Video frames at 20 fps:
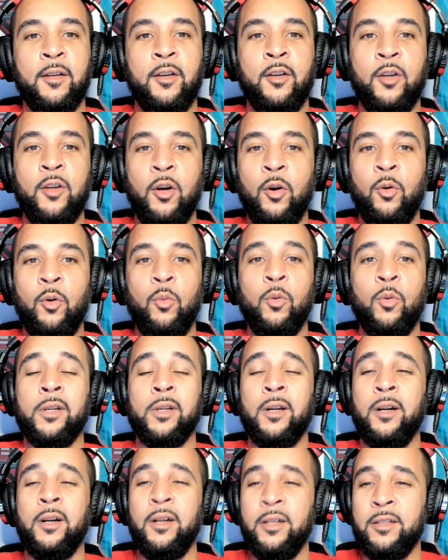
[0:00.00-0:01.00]
go
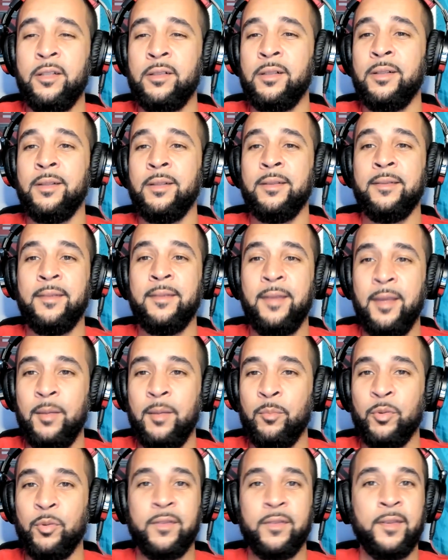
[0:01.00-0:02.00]

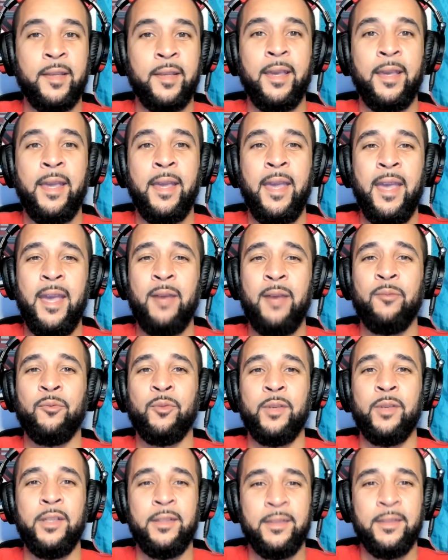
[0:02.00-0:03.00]
110%
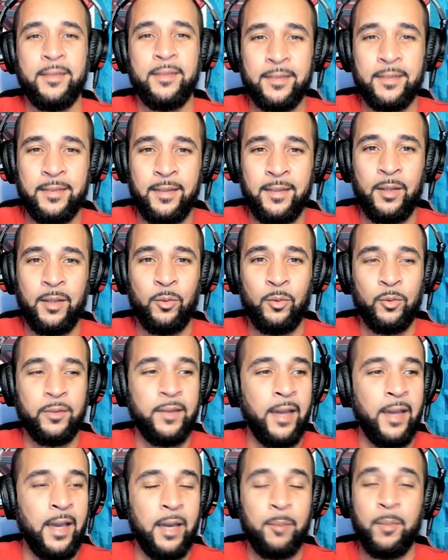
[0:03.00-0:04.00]
every single
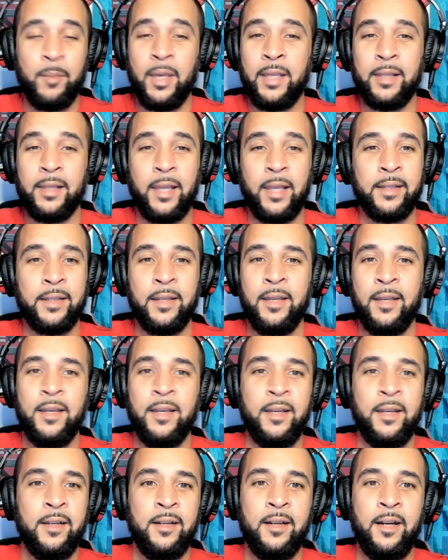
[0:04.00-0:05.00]
time, man. Like,
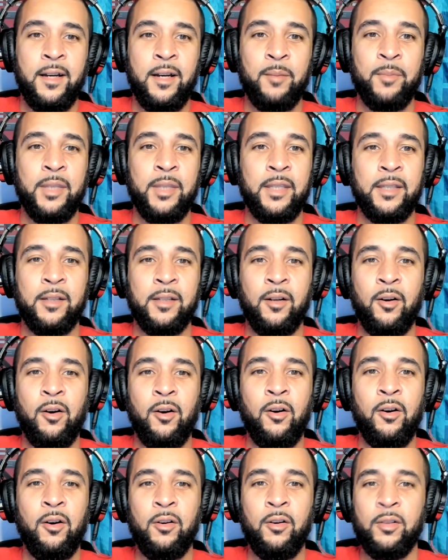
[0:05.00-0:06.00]
I mean,
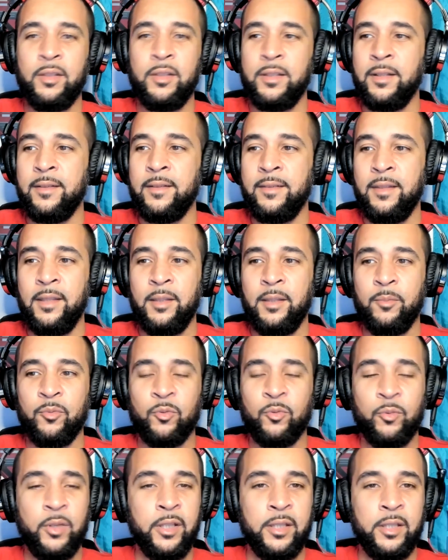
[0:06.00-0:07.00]
all of the teams,
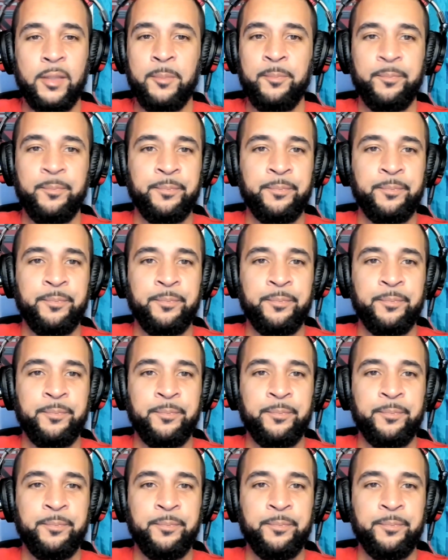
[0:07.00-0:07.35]
really.